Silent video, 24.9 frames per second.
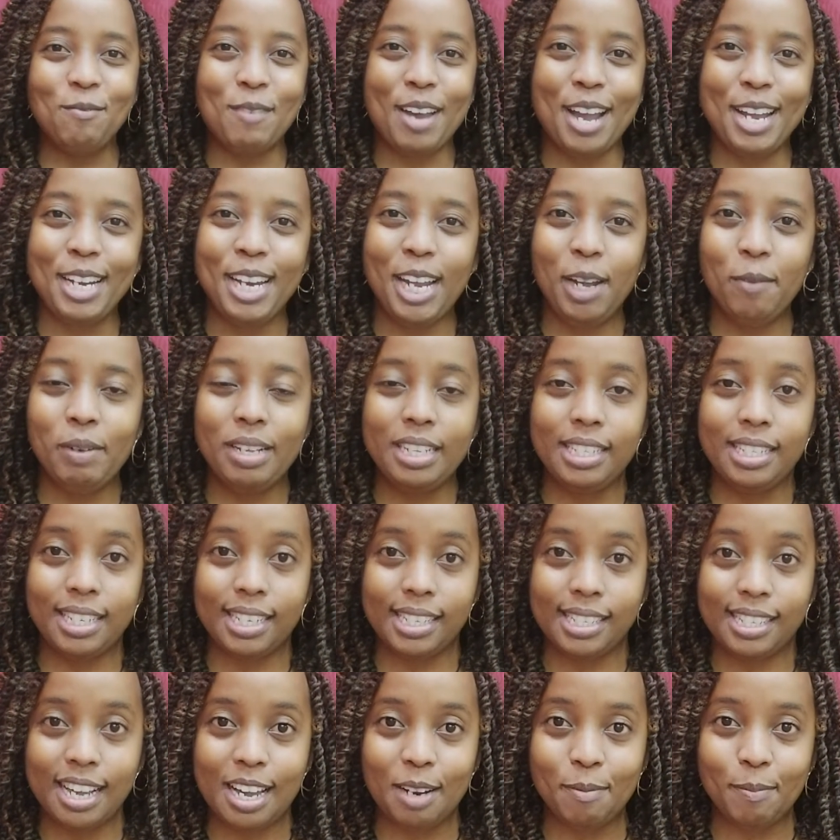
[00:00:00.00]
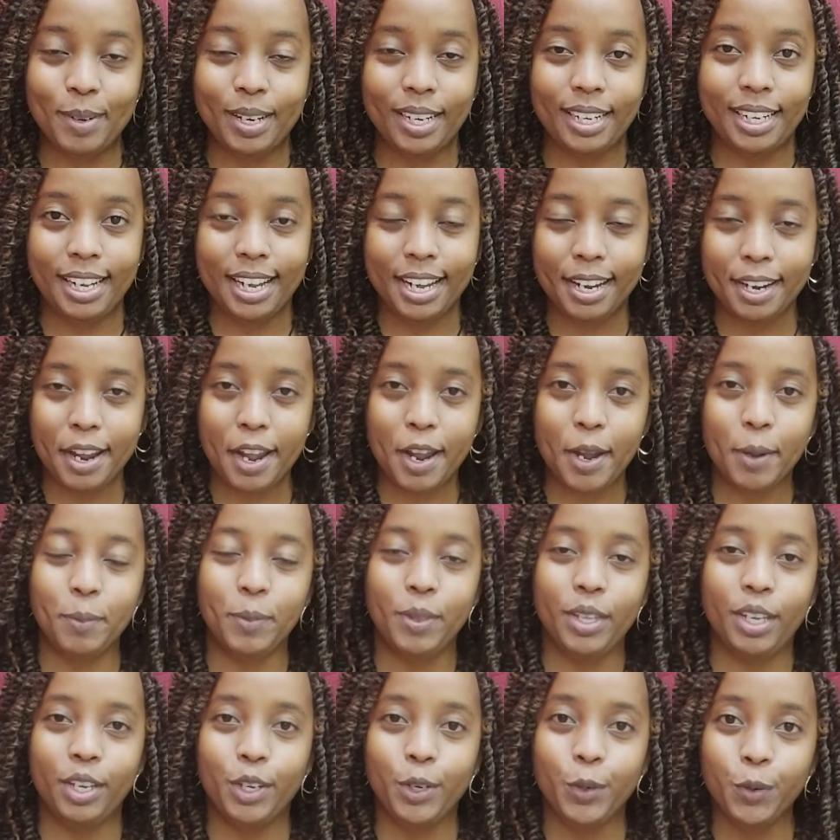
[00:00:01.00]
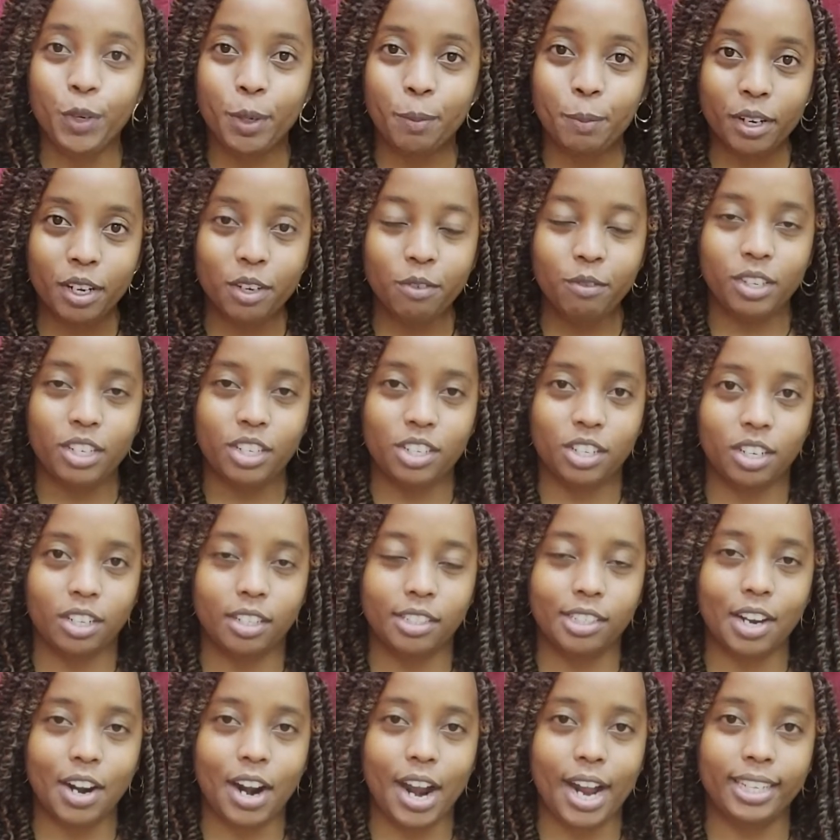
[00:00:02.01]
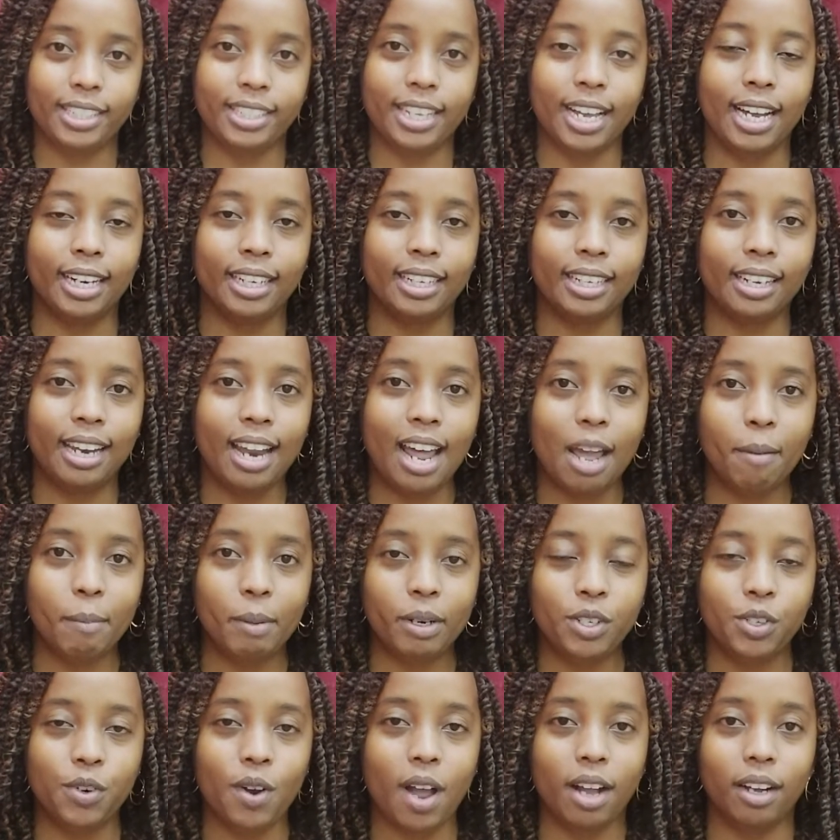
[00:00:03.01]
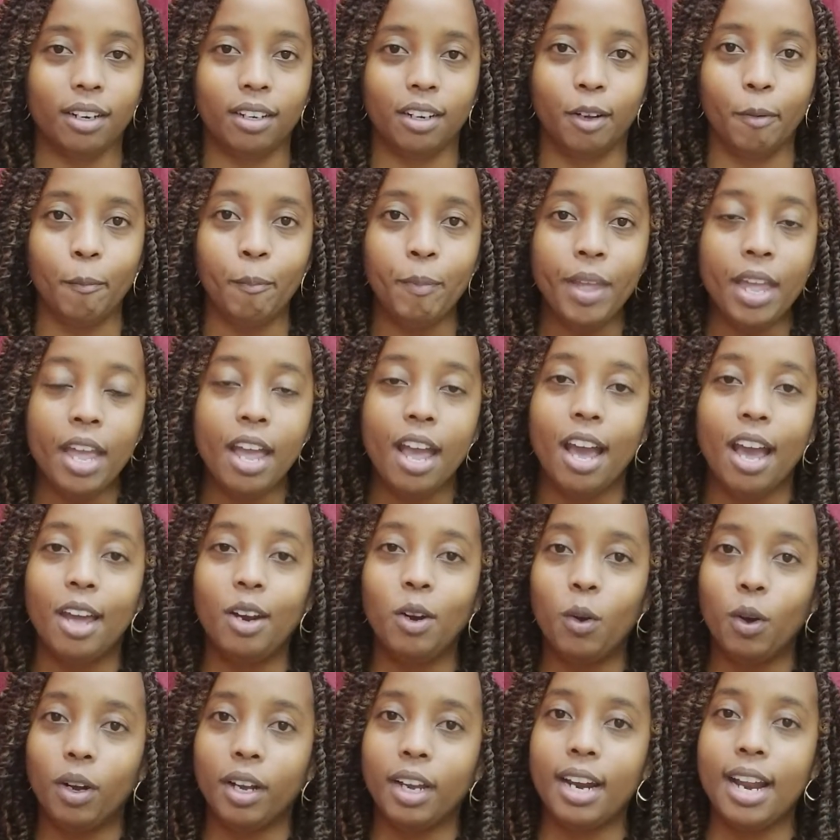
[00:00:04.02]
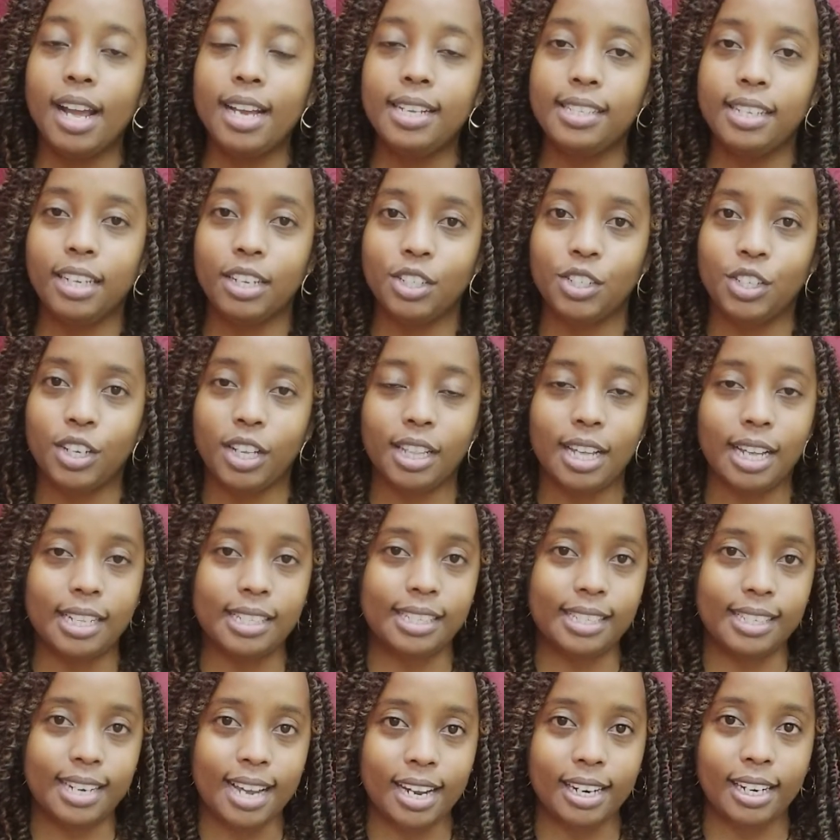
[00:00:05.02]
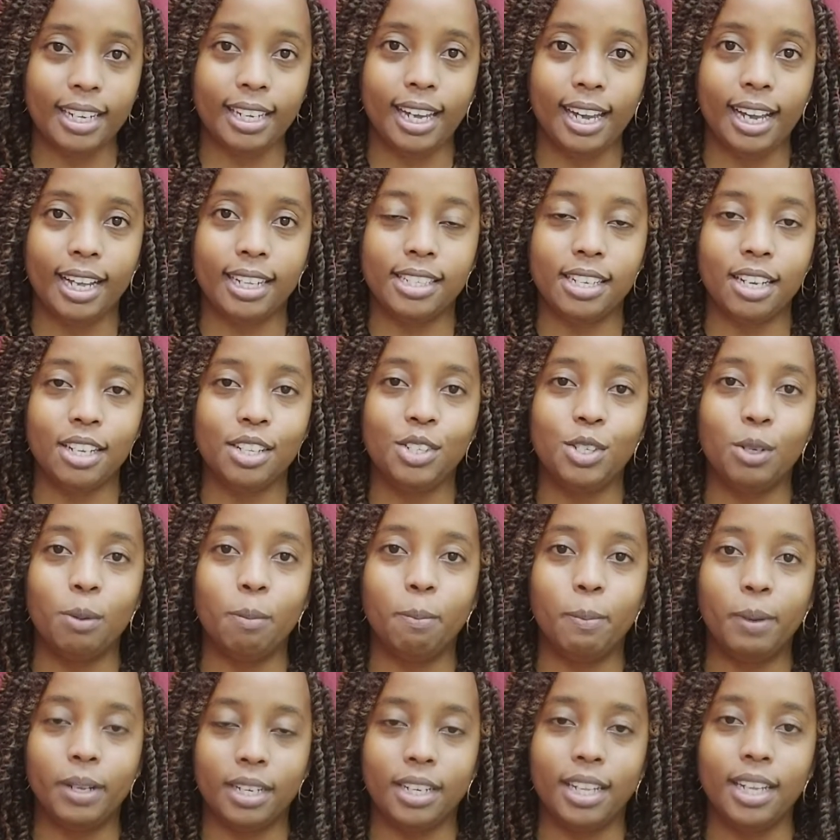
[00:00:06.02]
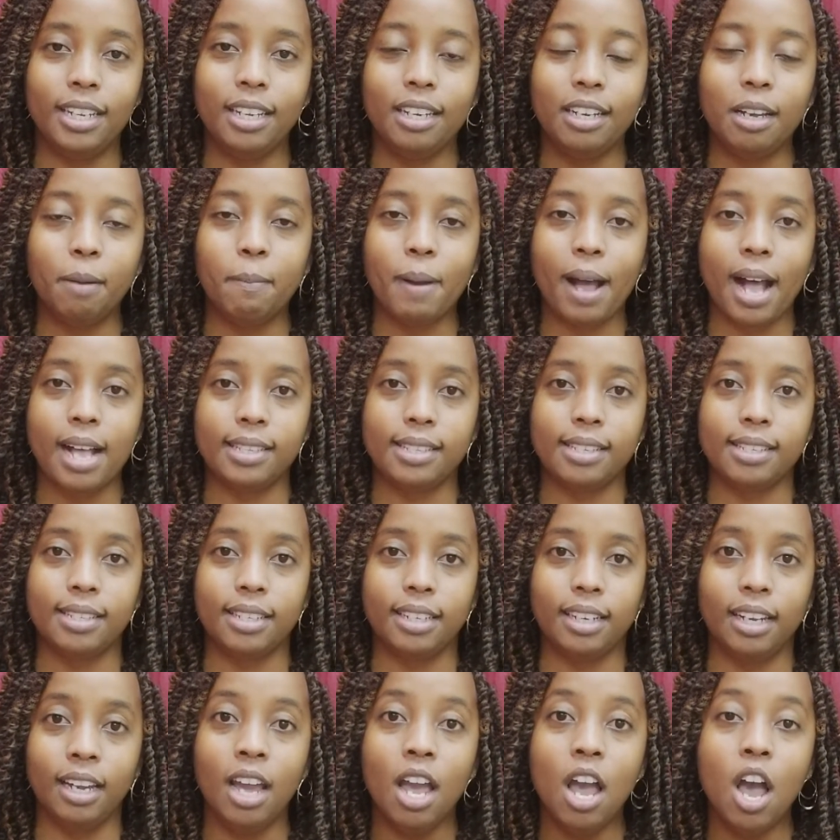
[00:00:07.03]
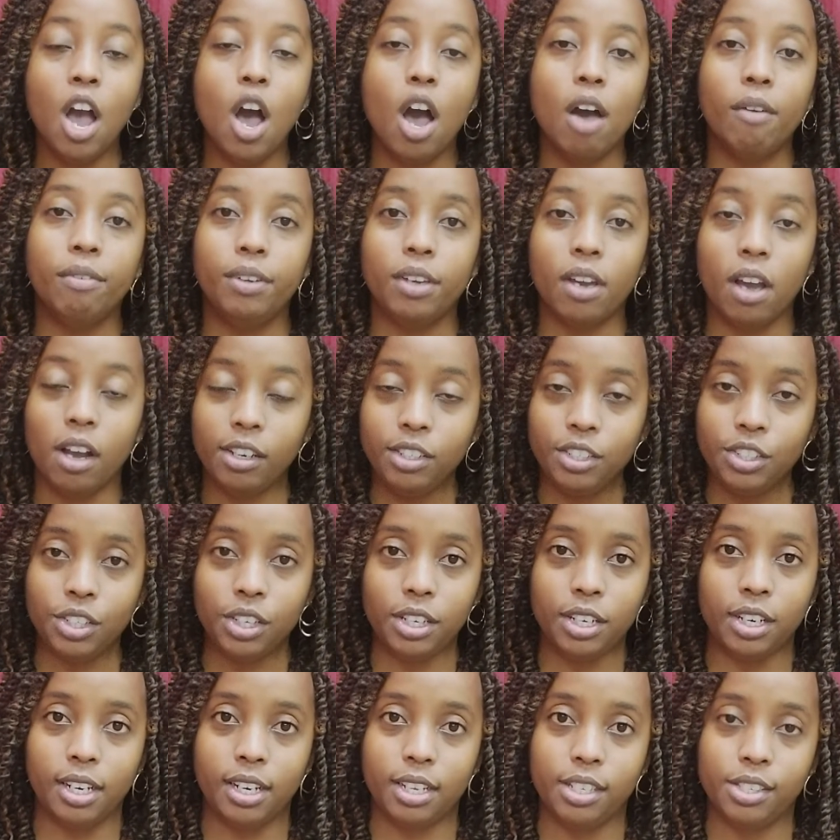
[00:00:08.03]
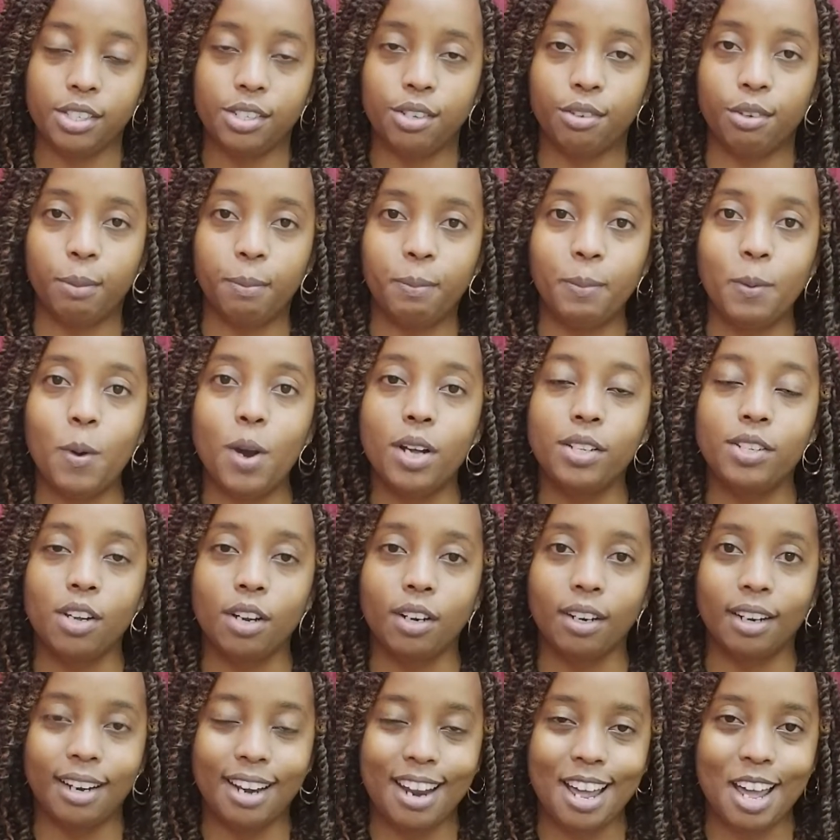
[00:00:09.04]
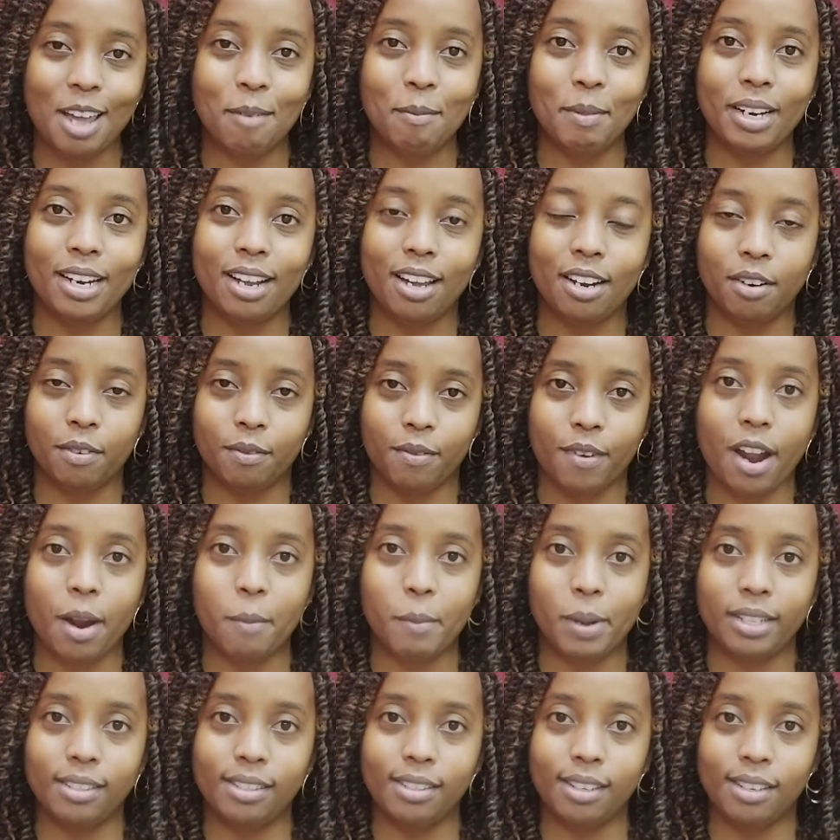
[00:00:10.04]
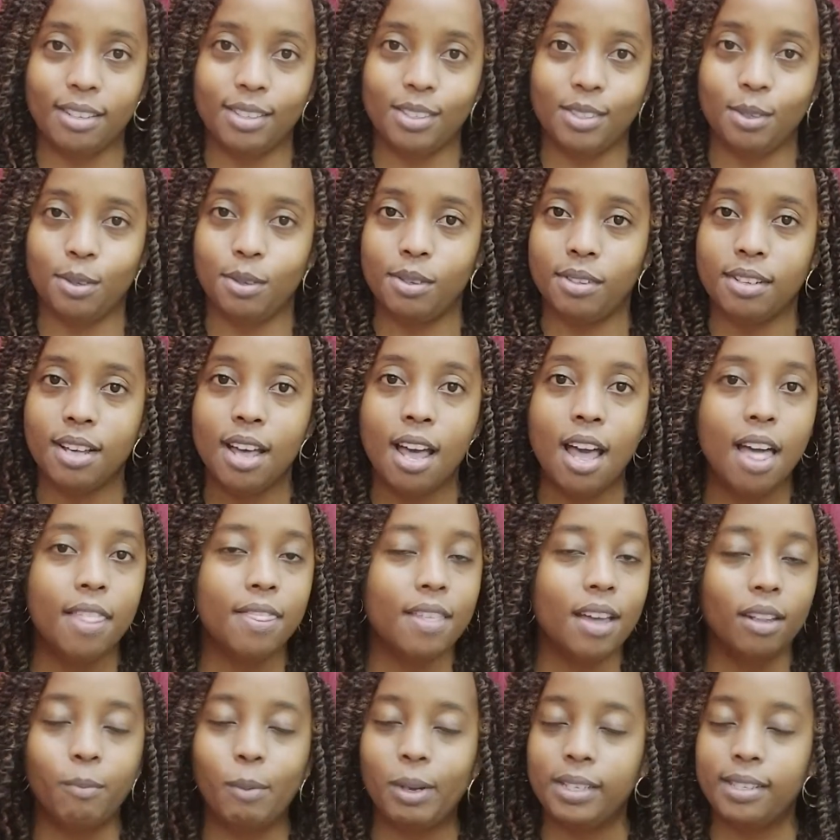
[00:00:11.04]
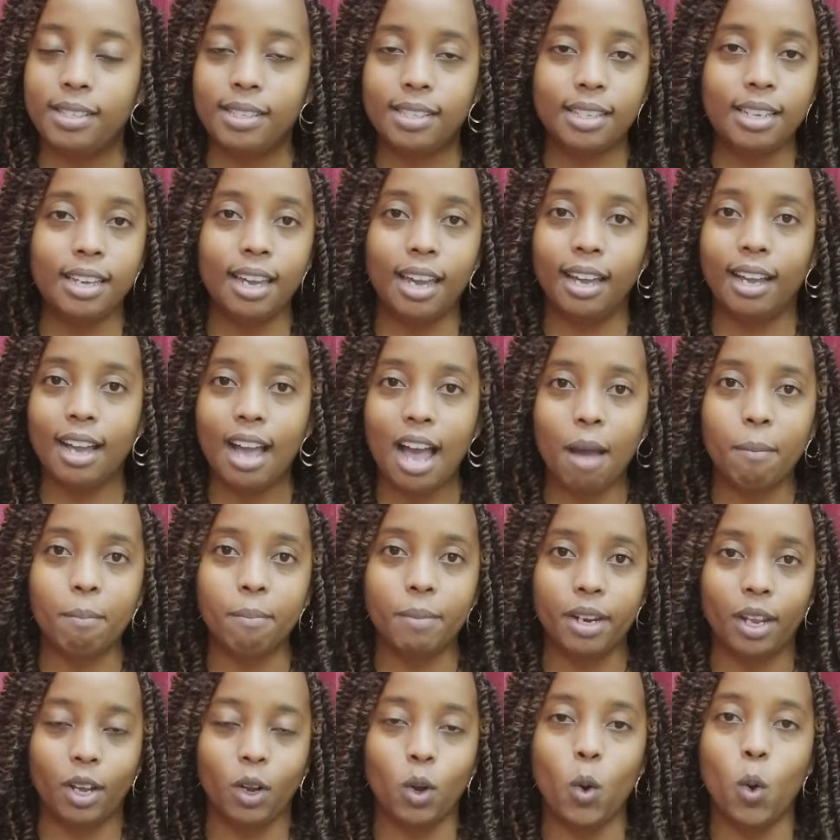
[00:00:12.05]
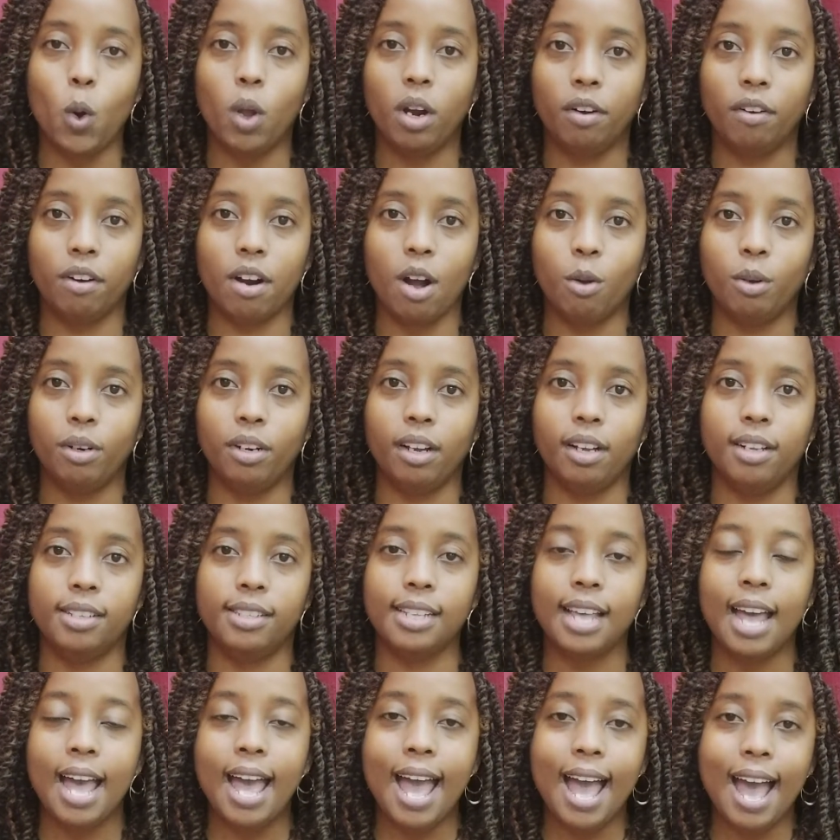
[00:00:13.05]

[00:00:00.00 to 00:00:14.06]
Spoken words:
my name is Dizan Billy and I am the Caribbean Regional Director at Climate Tracker, an organization that's dedicated to building the capacity of young journalists to report on climate and environmental issues that we're seeing happening all around us.